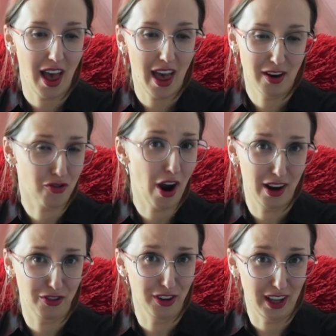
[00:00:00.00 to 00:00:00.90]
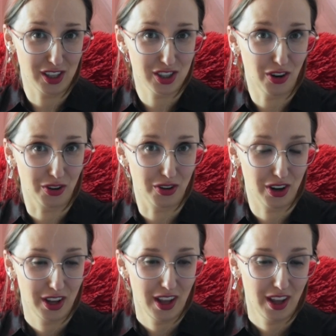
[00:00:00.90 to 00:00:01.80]
and rightfully so.
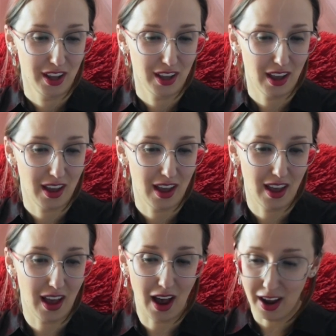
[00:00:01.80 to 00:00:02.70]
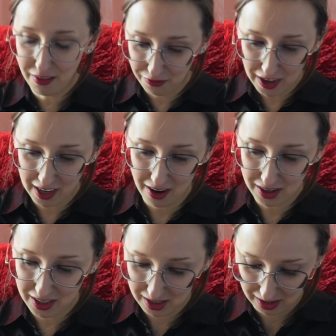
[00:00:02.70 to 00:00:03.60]
I
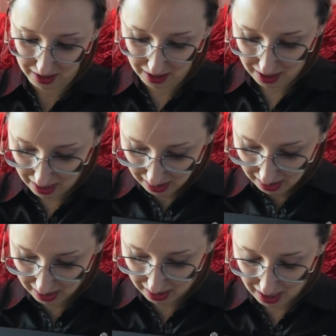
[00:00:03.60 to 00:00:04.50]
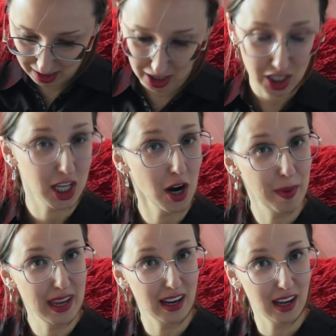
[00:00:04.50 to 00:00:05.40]
figured this is
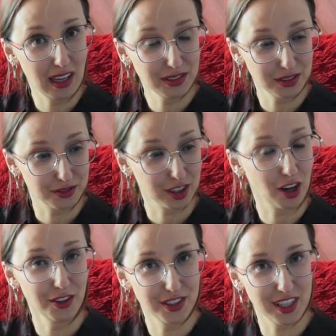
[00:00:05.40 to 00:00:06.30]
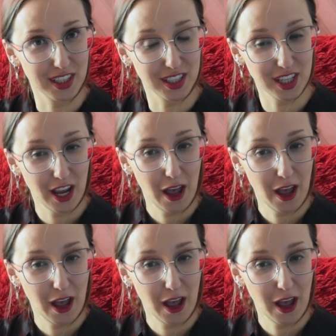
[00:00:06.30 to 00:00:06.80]
disturbing enough of a content